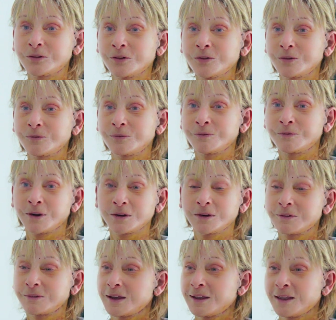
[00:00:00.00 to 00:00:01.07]
just, very,
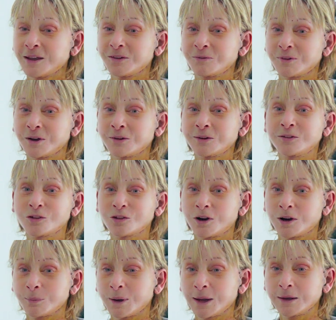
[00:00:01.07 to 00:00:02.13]
again, very
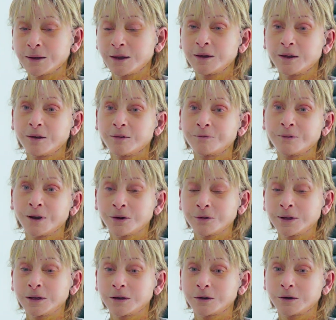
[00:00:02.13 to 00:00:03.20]
charming,
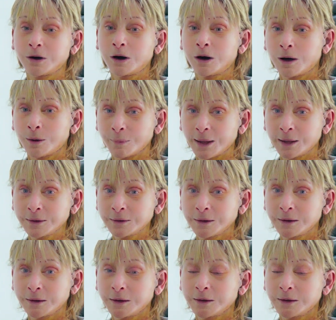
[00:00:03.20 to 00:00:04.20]
very calming.